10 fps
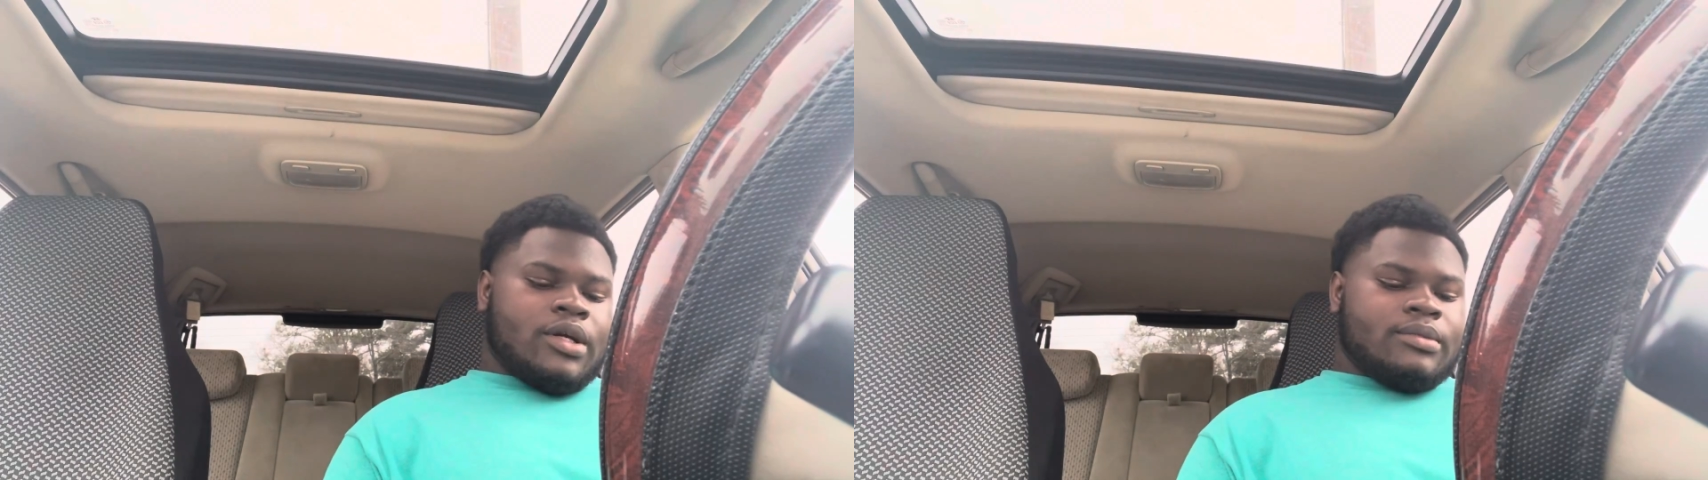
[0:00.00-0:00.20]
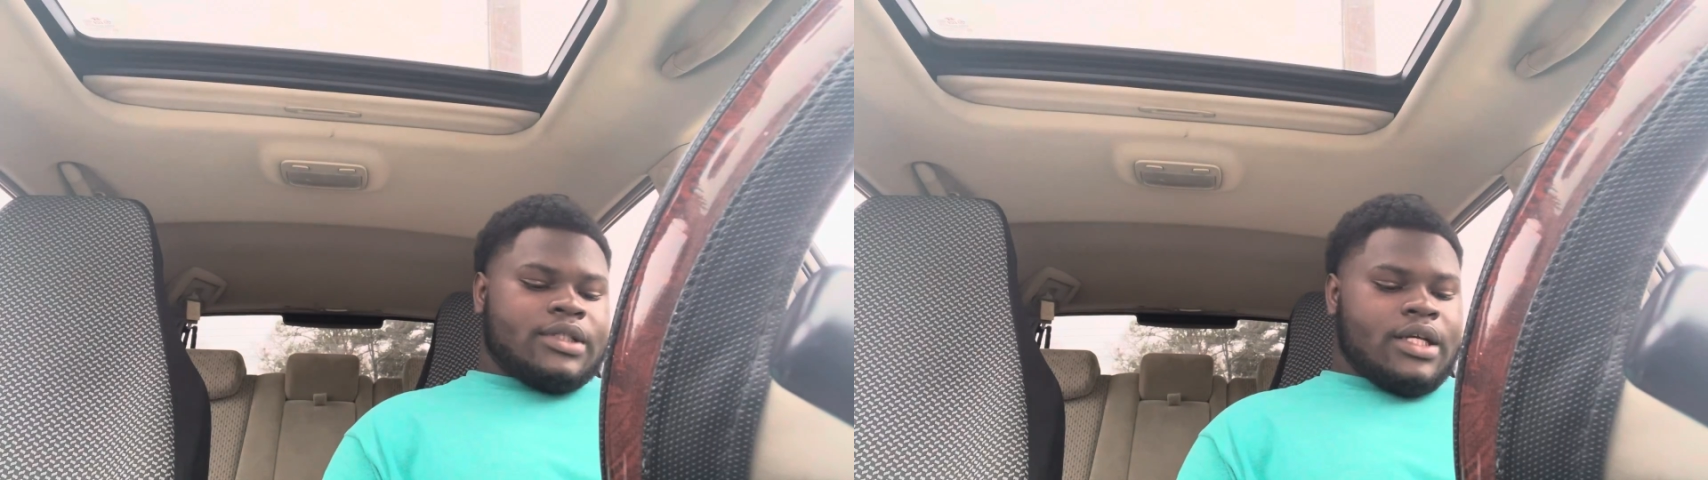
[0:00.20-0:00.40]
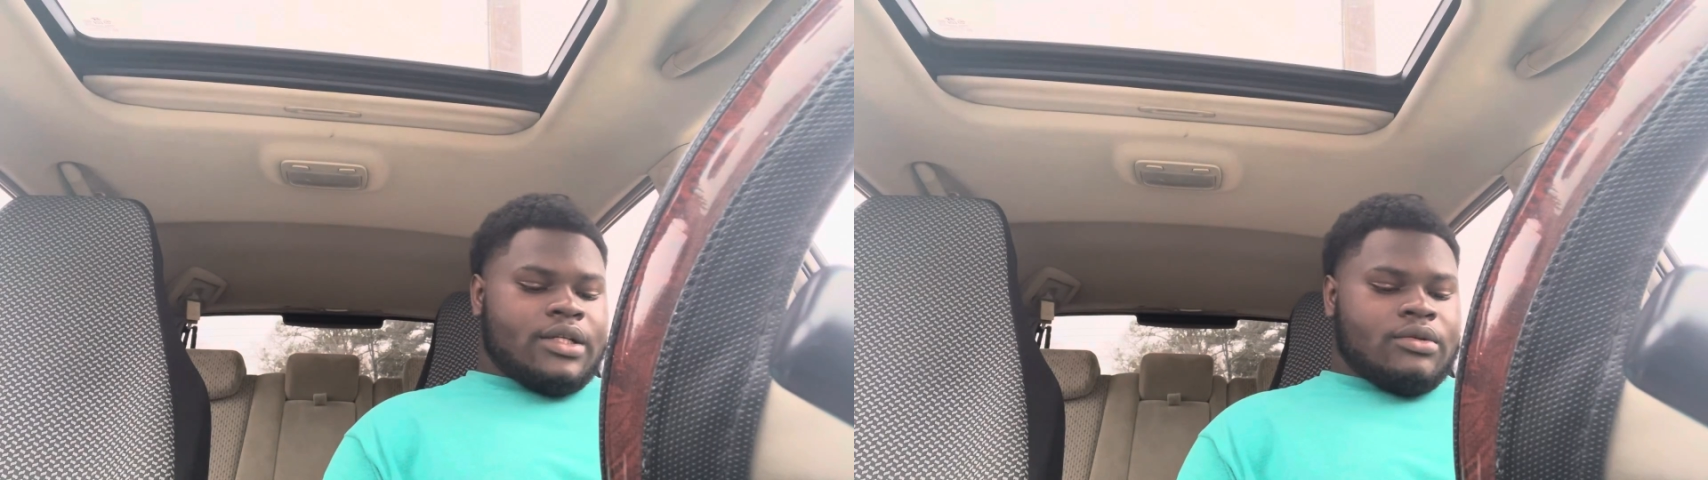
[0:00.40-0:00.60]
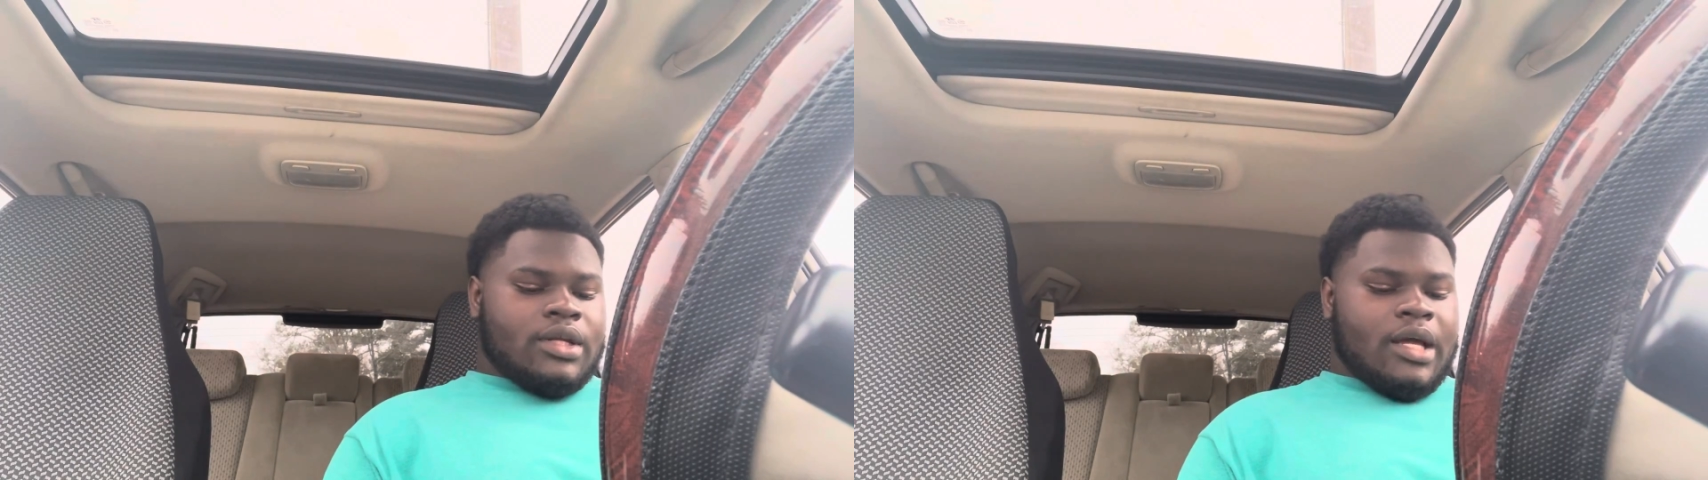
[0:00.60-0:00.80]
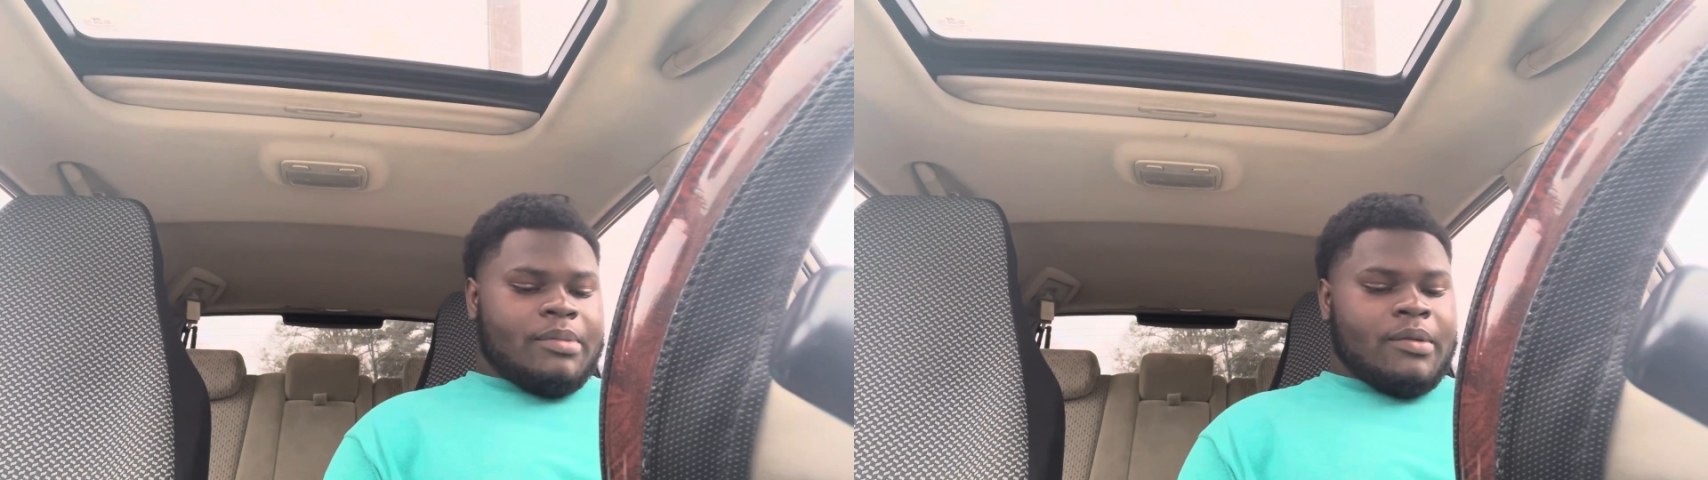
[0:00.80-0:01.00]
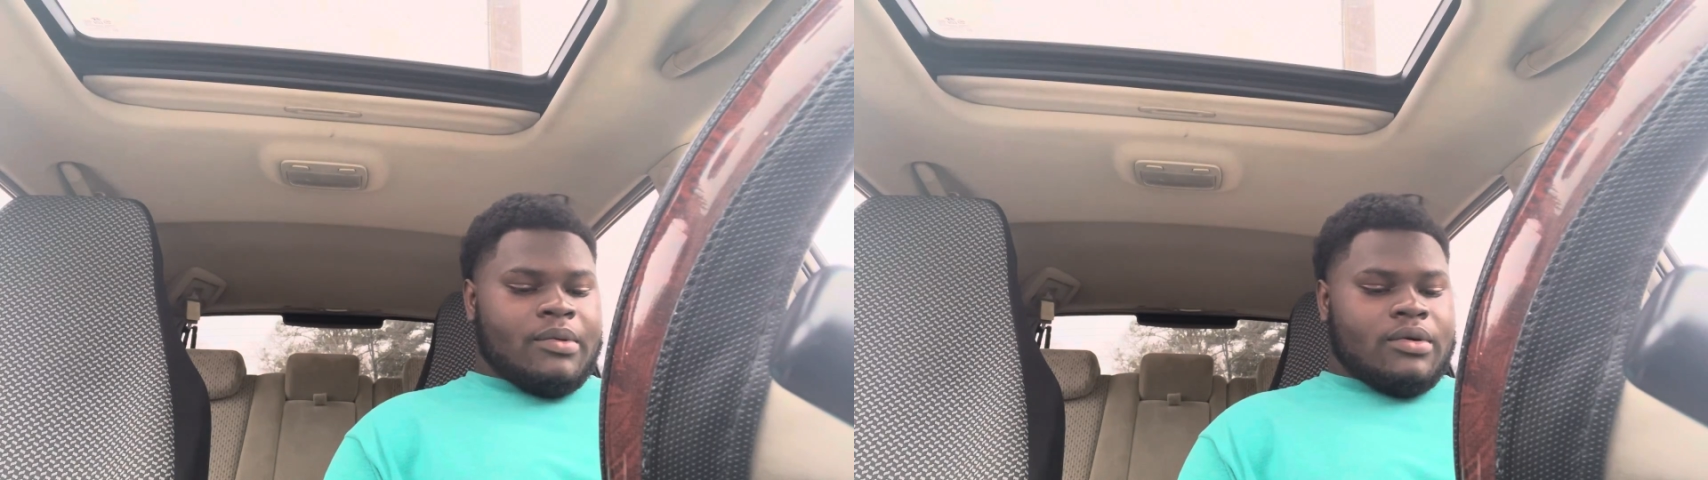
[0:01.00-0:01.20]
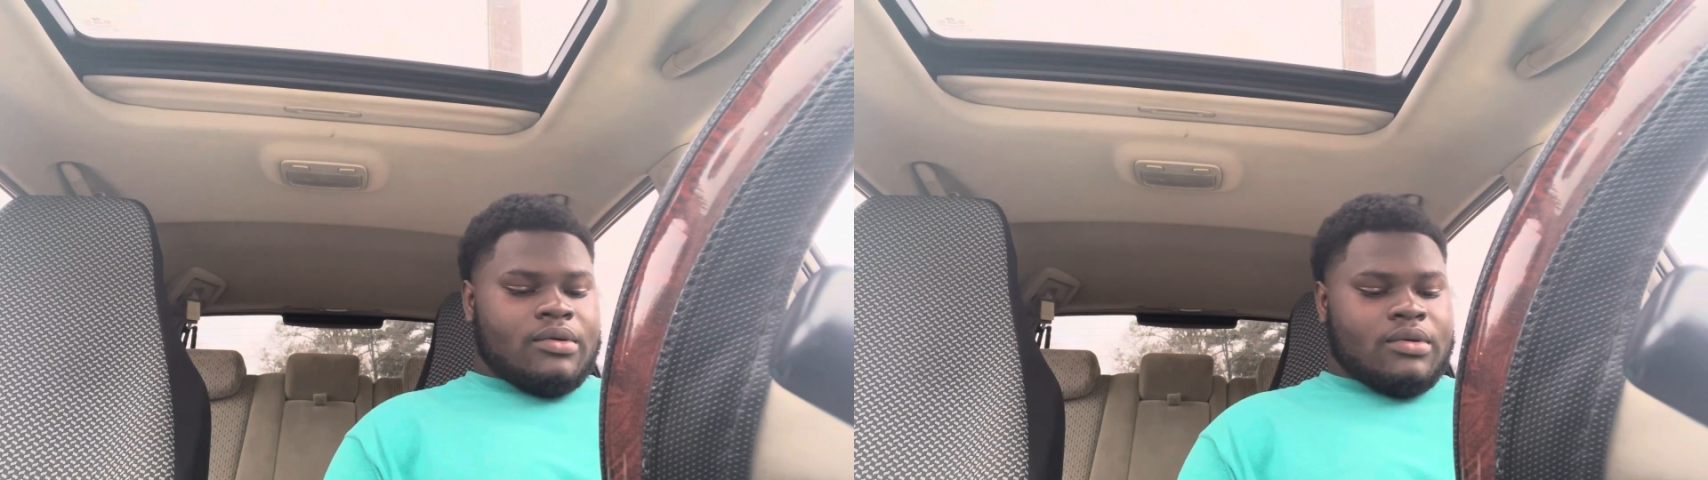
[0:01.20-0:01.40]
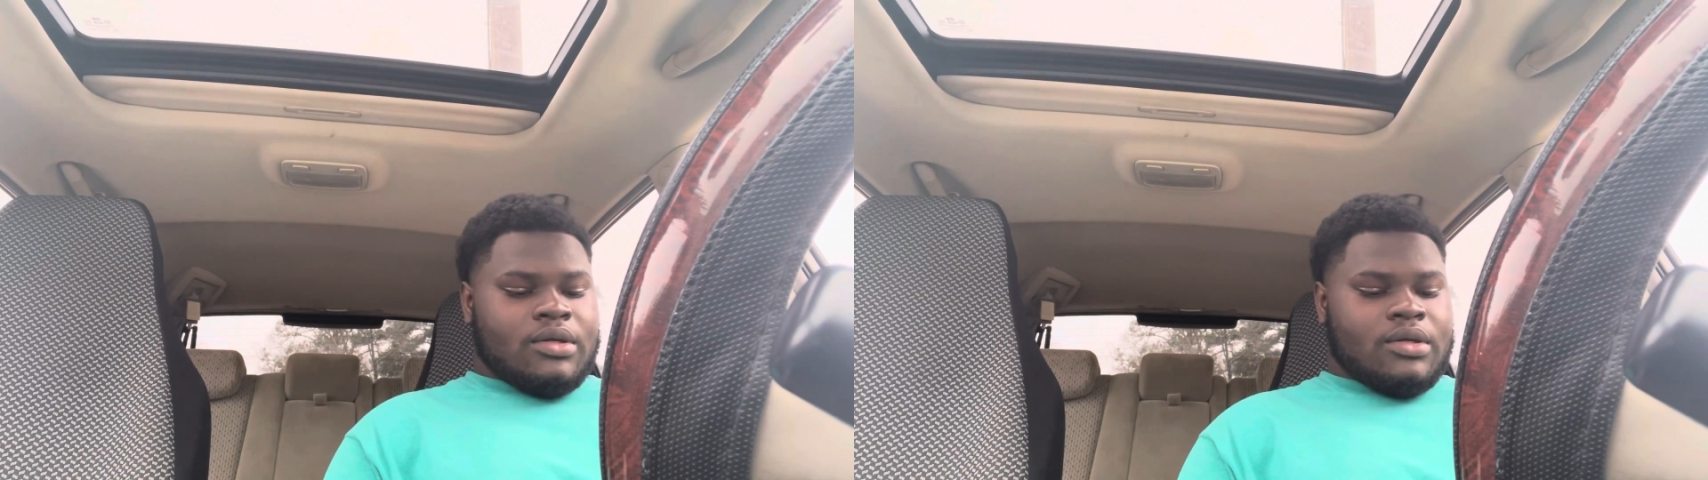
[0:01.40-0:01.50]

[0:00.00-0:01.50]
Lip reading: I'm telling you, like, people,